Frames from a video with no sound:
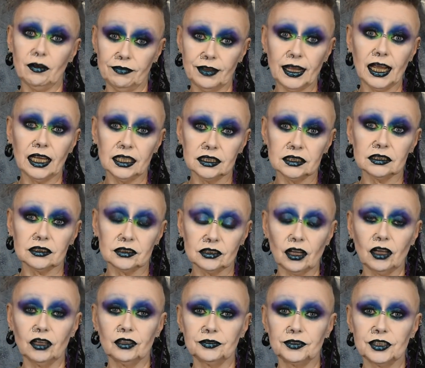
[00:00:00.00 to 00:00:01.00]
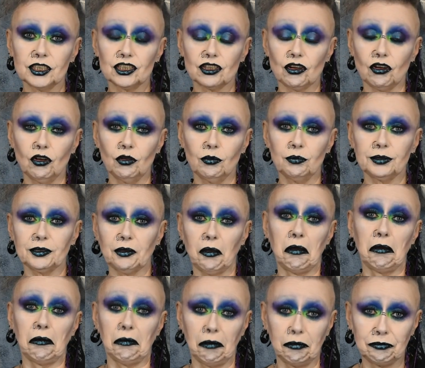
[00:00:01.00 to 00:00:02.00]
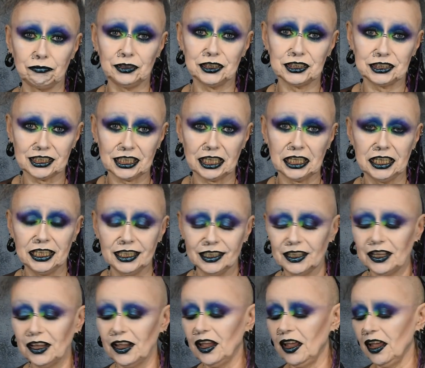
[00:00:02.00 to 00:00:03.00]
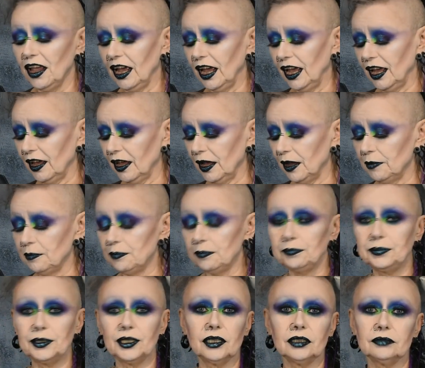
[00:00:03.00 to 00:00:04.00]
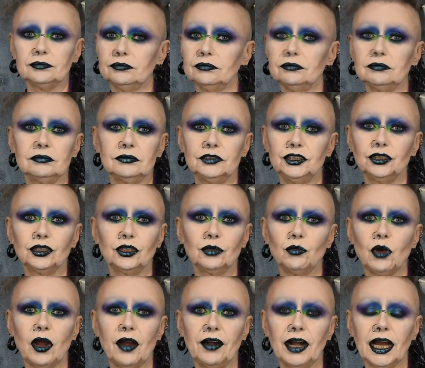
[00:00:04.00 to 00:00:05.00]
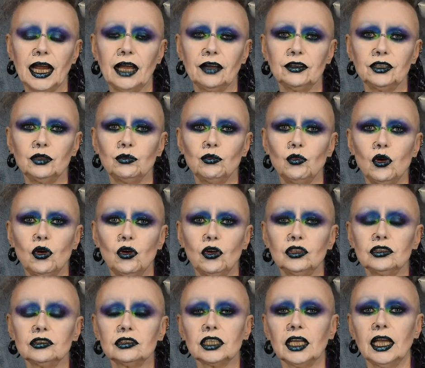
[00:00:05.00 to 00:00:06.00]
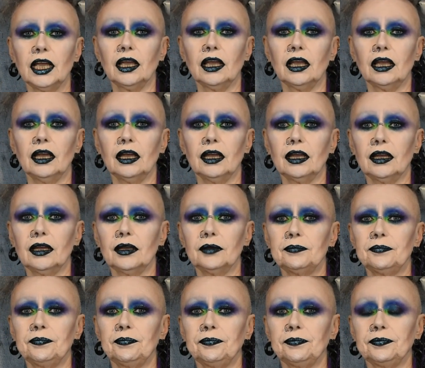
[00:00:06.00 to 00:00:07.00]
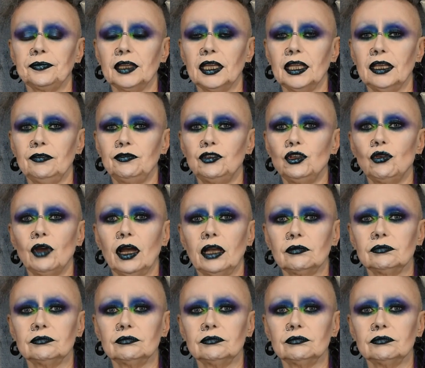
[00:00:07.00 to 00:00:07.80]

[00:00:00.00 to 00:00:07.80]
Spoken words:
a vest over the top, obviously, but you can wear it how you want. If you